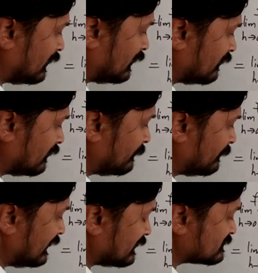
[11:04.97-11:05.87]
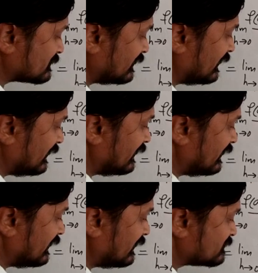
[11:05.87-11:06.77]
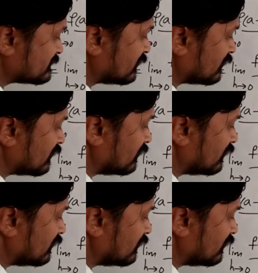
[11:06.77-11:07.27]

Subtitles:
f of x is